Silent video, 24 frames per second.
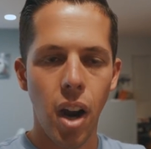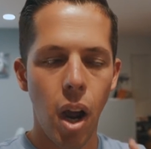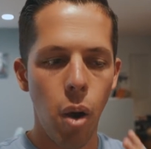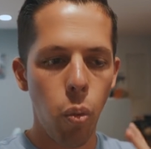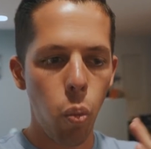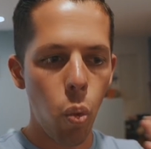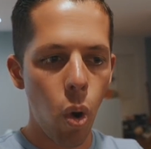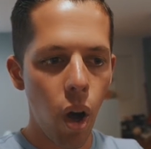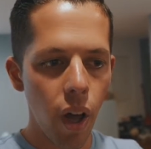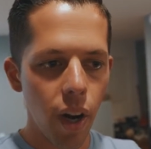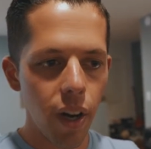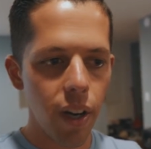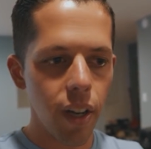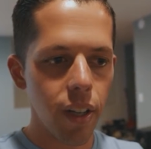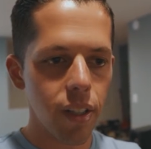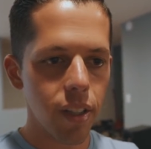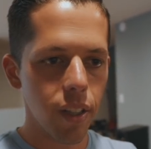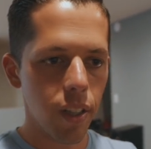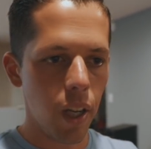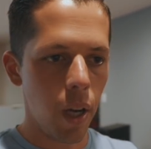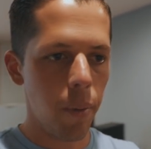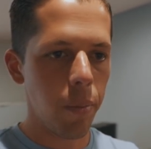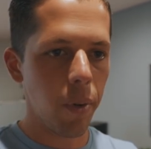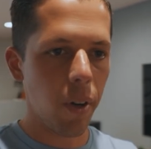I wanted it
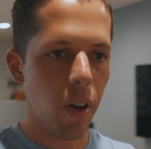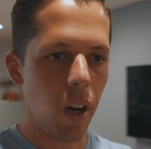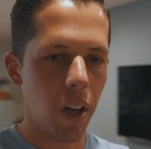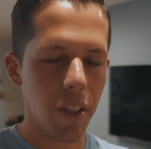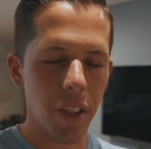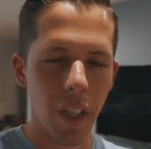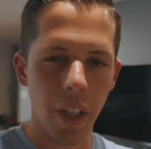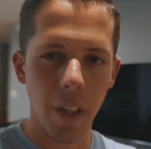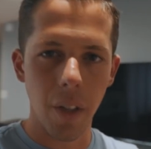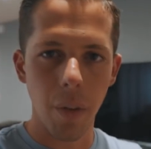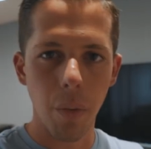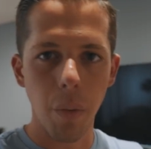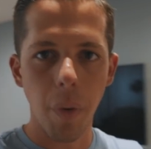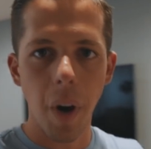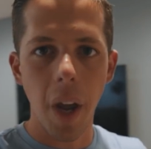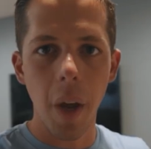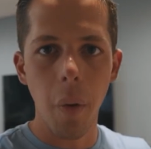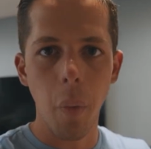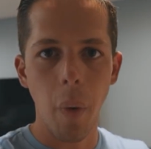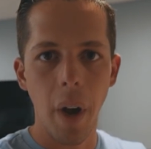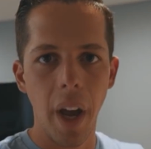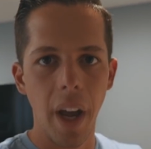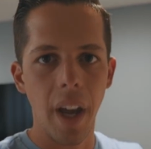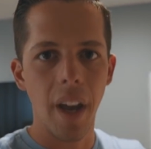to come across in the
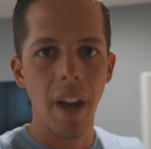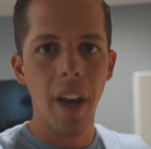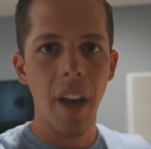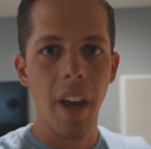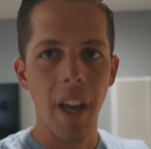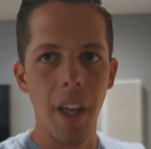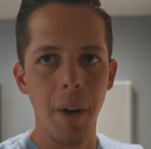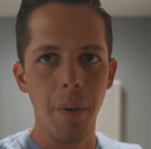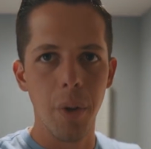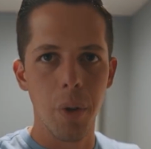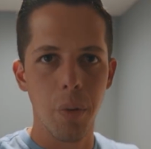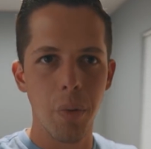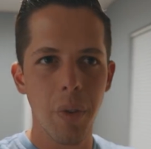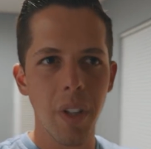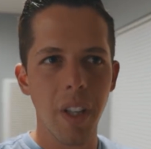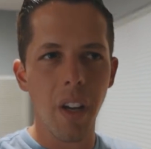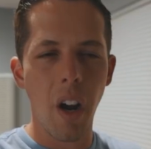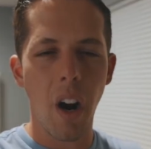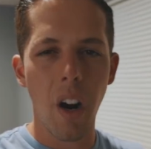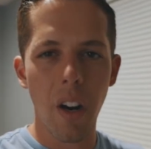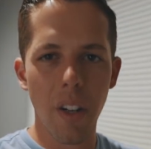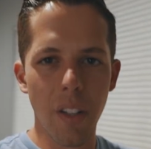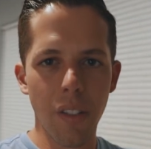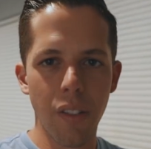right way, and it was really
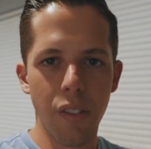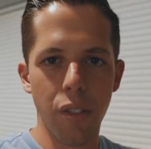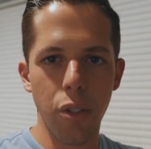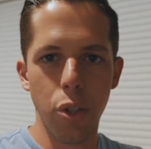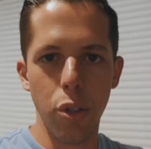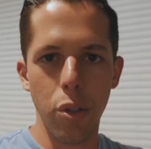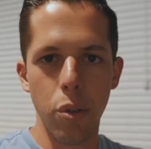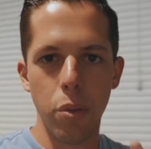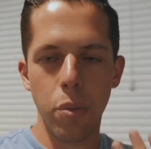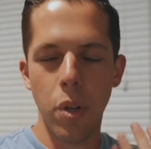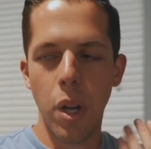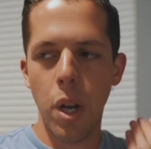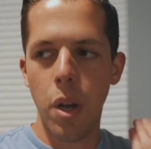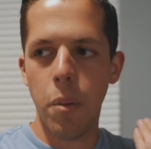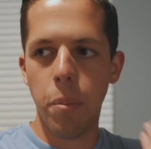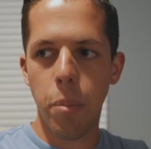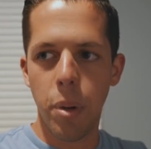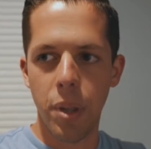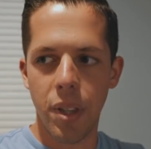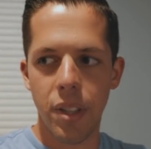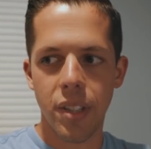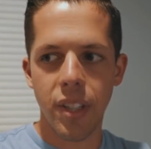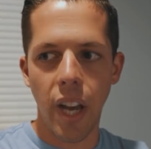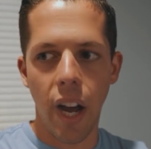hard to
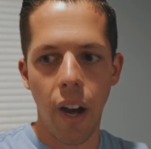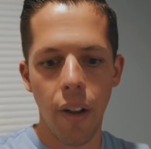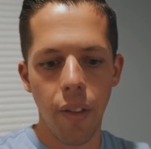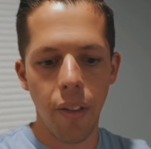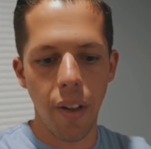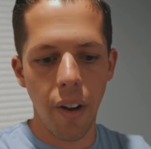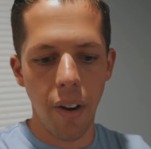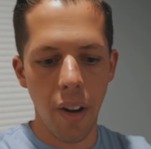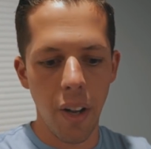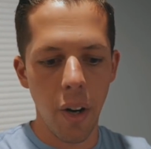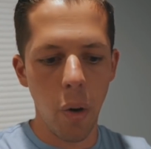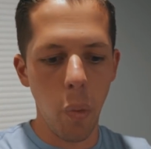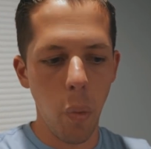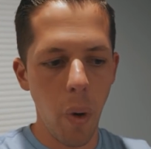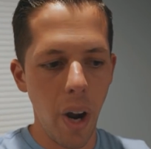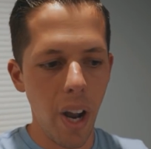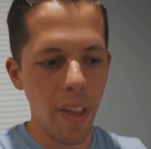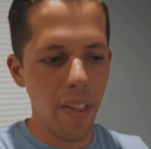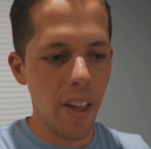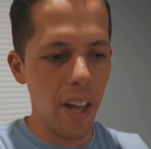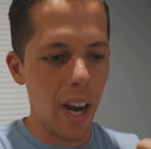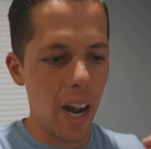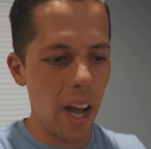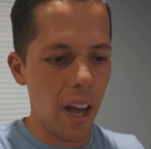put this out there in a
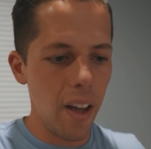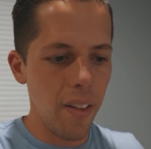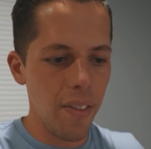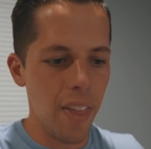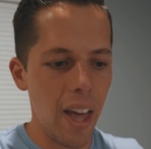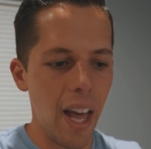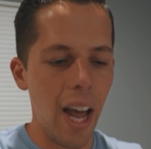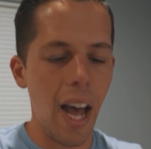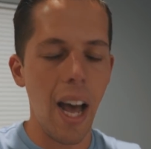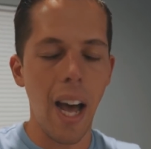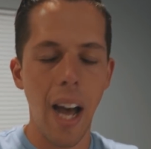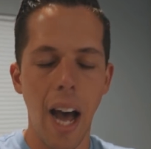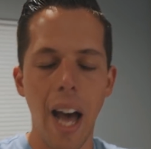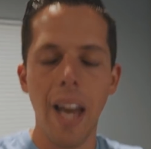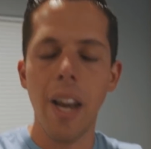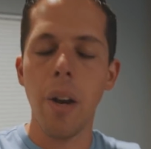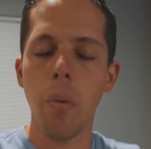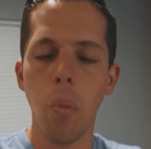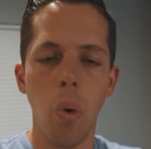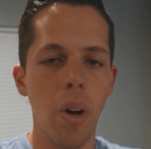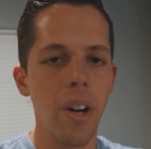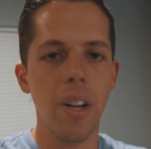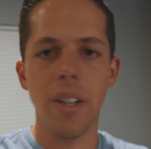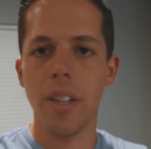way that, that I
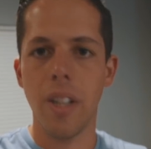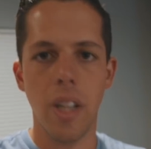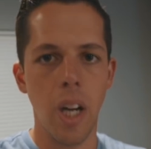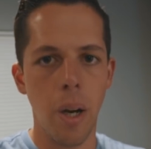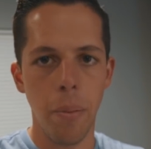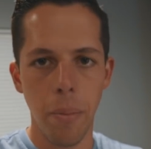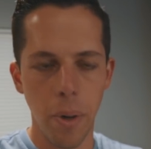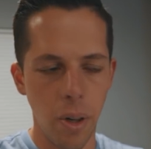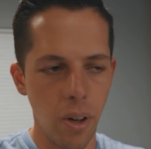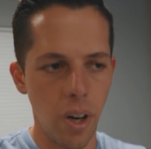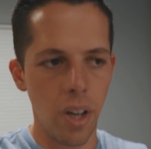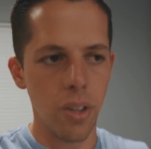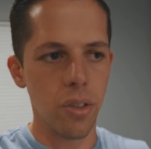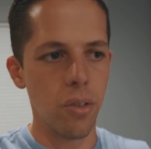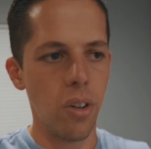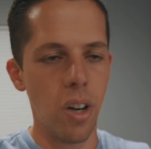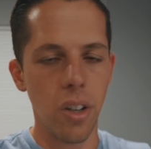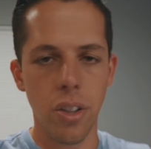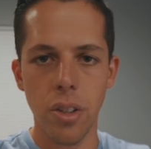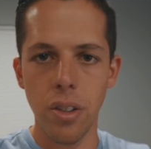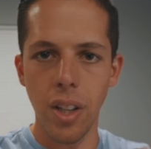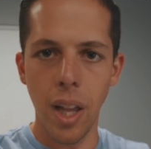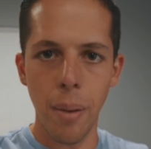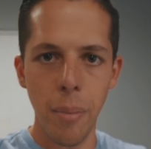didn't want it to come across
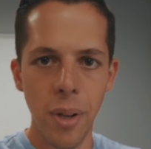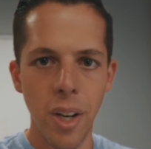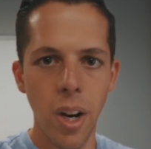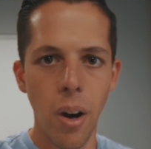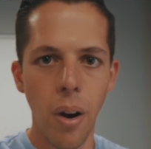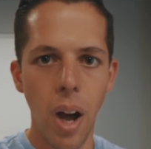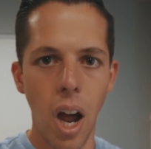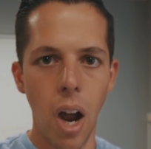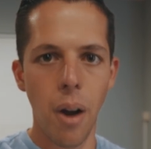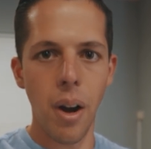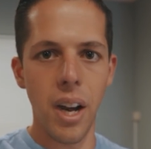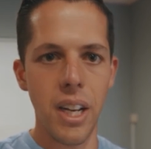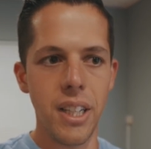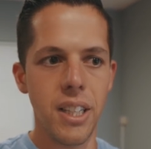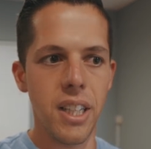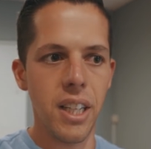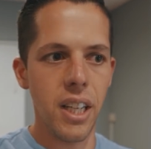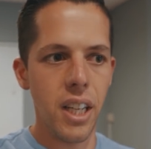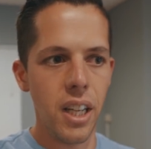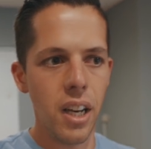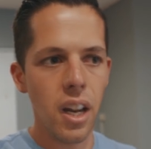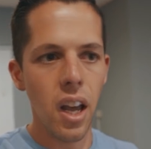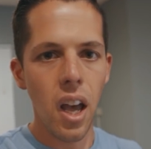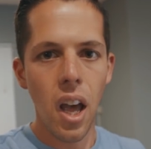wrong. So let me know how I
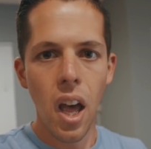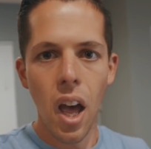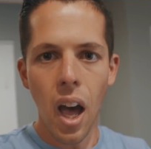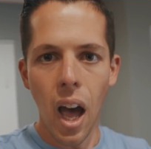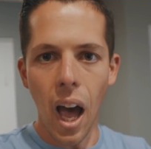did.